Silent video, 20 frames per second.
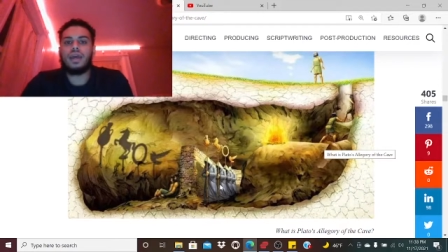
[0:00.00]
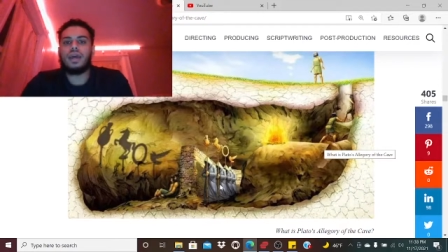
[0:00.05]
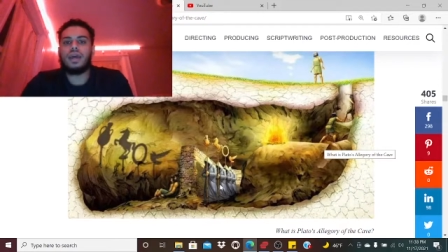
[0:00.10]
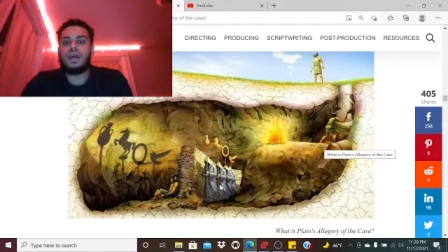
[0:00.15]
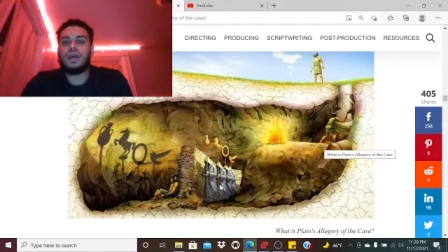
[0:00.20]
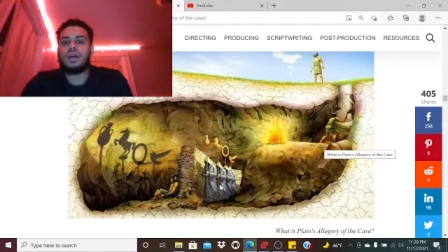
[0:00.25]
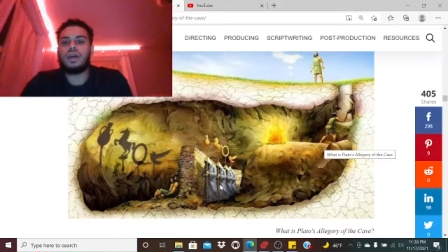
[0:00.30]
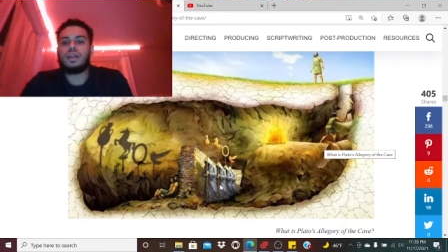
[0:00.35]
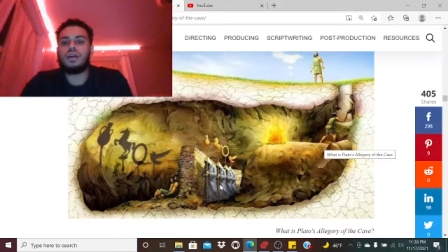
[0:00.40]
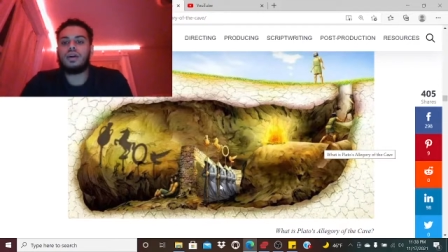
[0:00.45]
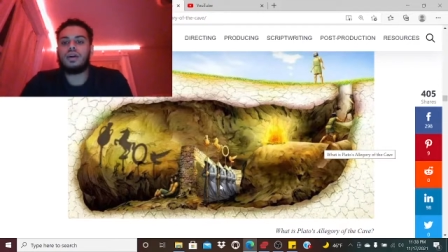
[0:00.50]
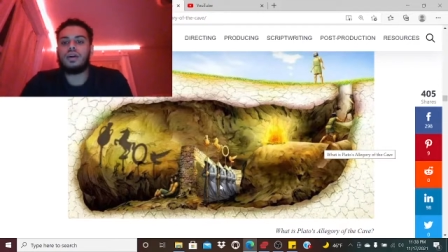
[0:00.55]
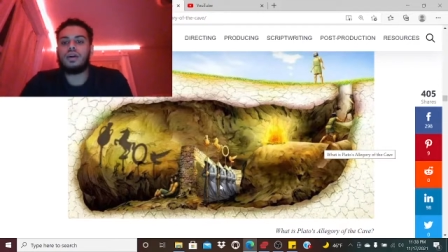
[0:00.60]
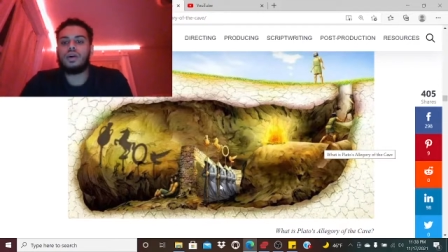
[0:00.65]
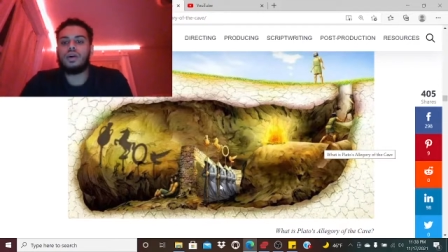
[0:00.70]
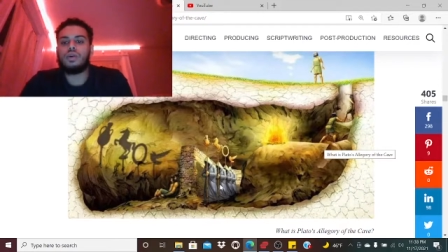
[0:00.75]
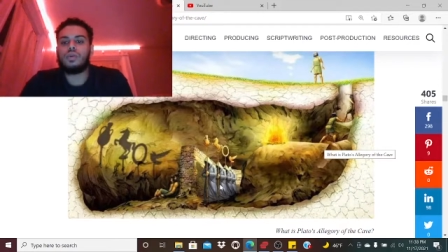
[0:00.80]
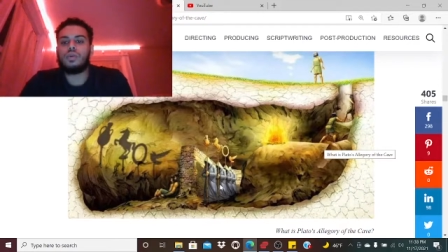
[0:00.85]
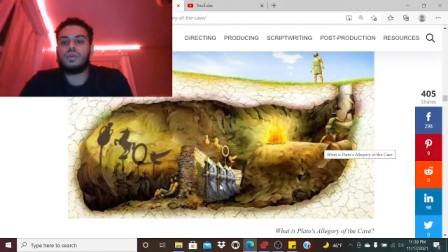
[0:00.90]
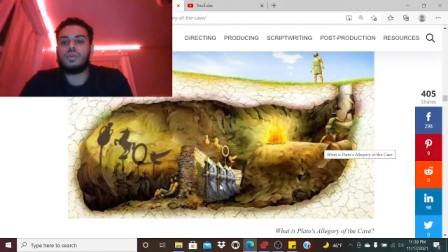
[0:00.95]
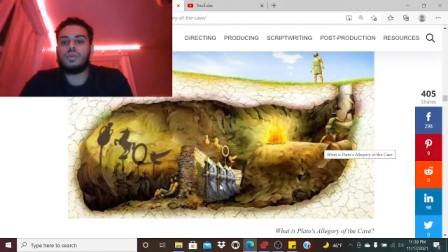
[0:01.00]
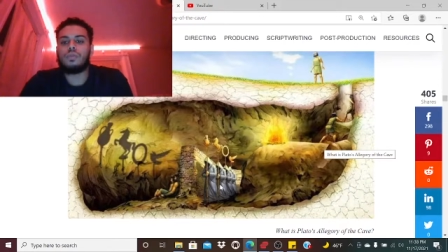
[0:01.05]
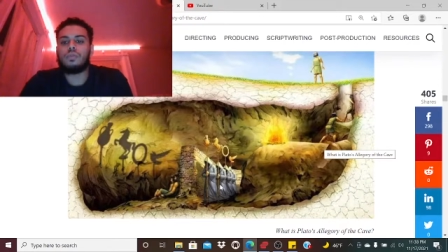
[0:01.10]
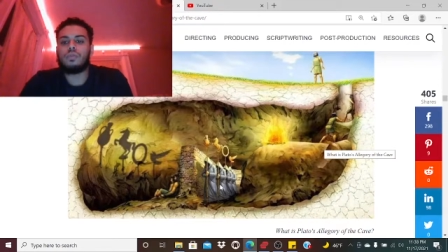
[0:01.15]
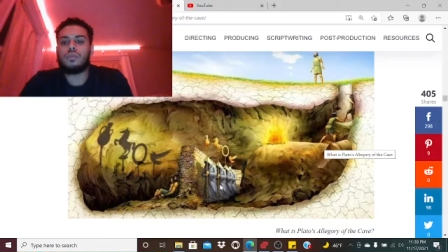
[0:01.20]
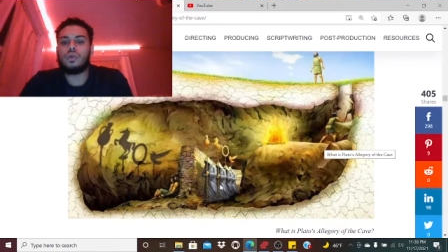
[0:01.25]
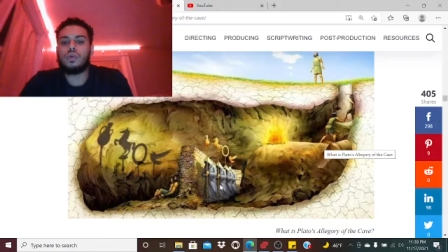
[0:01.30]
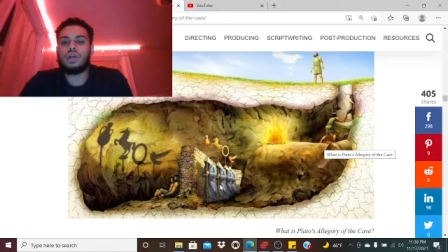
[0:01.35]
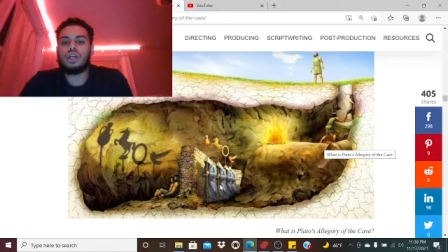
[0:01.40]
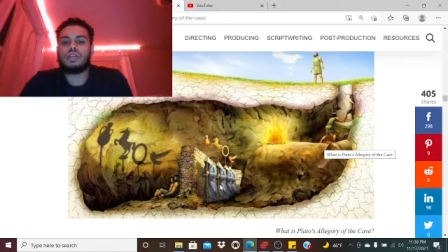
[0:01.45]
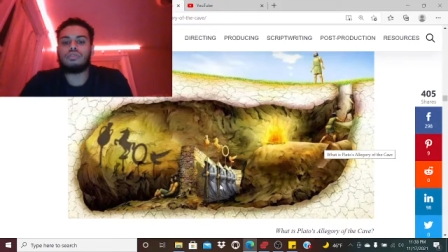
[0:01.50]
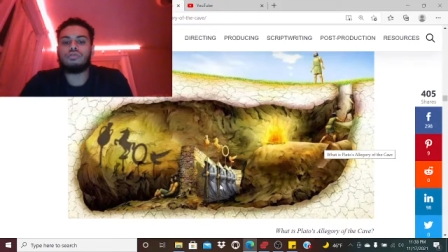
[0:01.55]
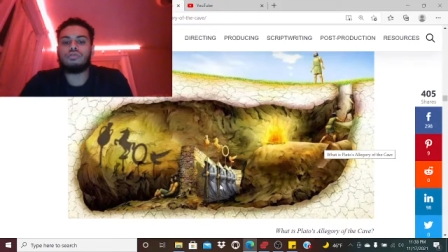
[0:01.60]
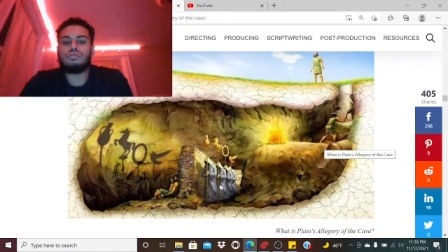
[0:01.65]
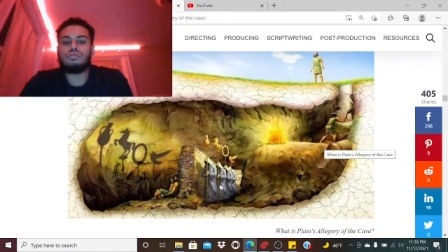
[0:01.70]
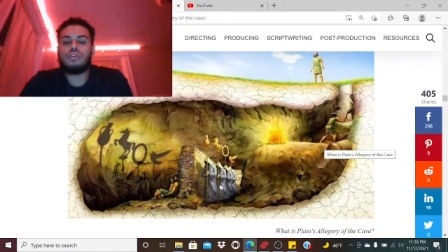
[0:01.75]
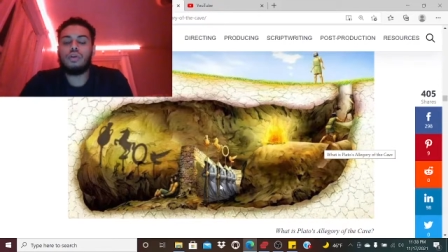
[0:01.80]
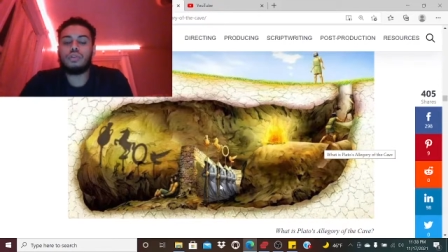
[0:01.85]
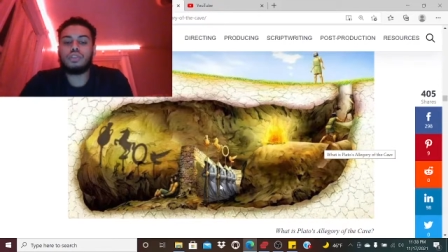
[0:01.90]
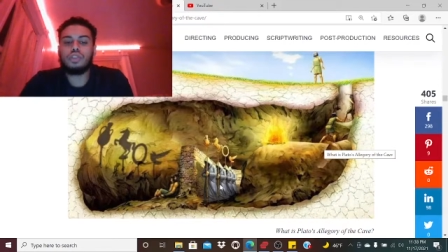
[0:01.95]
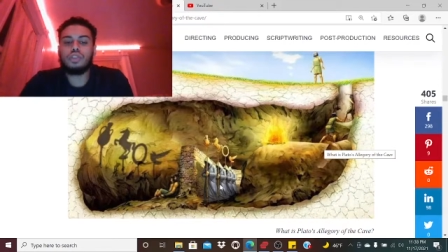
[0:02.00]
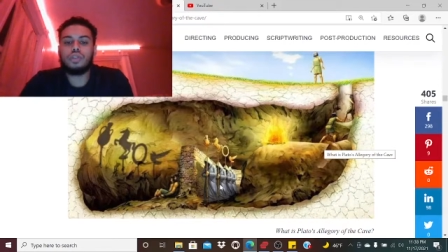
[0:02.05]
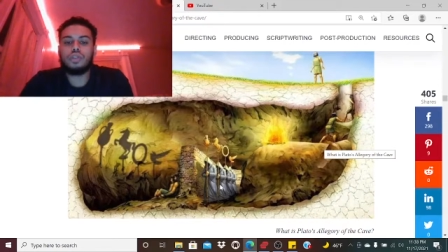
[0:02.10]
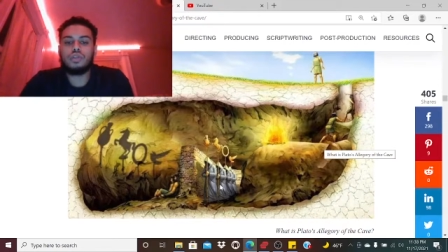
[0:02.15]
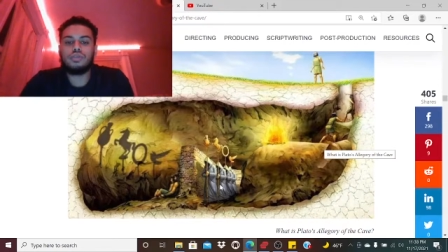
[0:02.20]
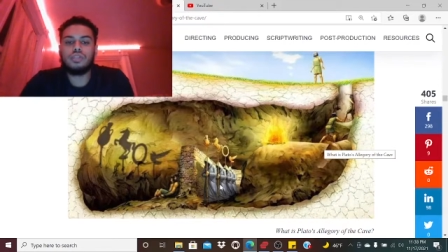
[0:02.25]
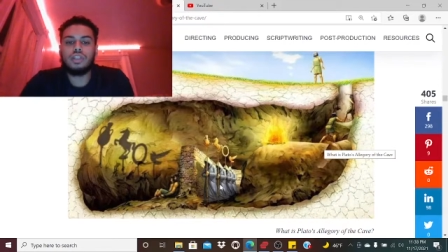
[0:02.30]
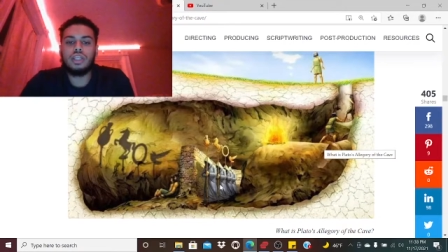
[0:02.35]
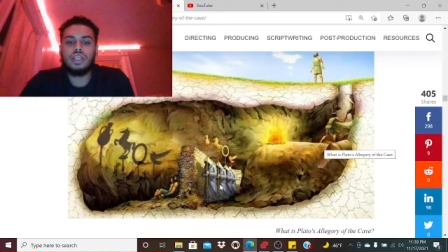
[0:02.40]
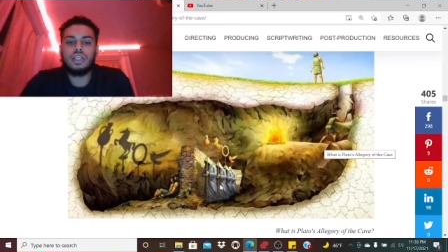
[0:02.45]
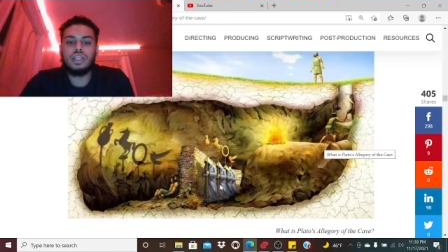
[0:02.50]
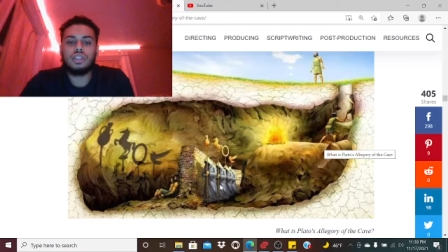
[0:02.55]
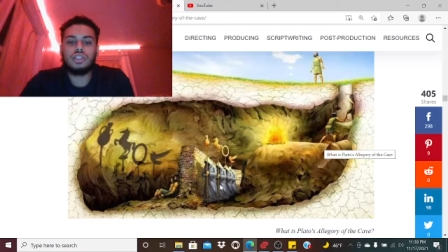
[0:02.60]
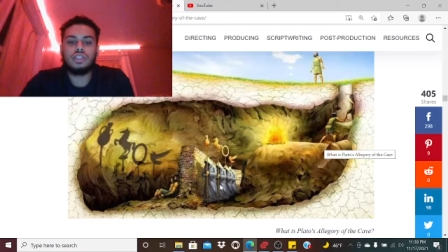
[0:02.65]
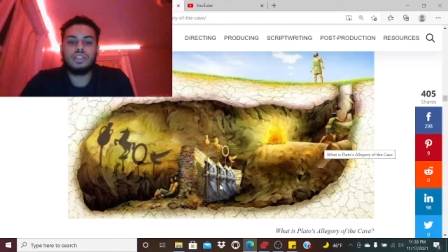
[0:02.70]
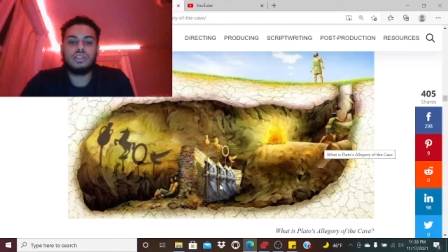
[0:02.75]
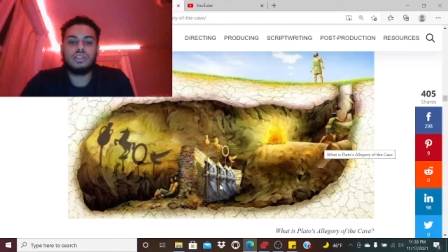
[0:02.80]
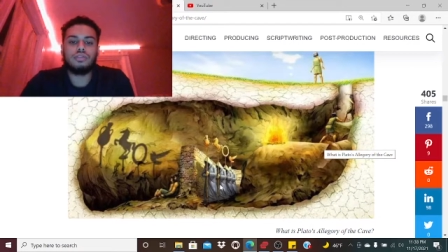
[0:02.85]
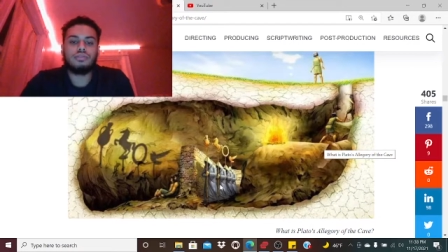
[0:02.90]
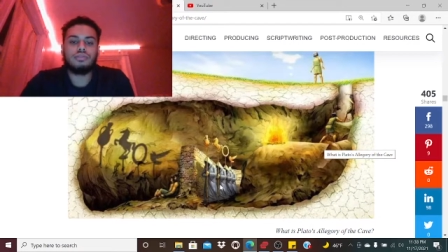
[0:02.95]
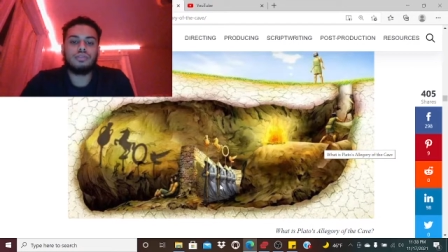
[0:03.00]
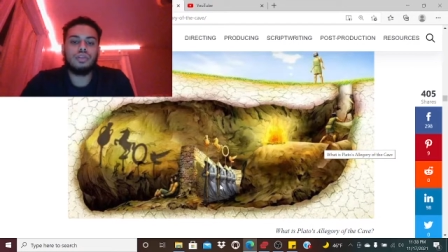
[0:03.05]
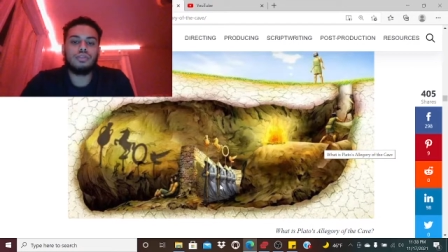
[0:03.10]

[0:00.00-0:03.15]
and uh, what kind of false glorifications and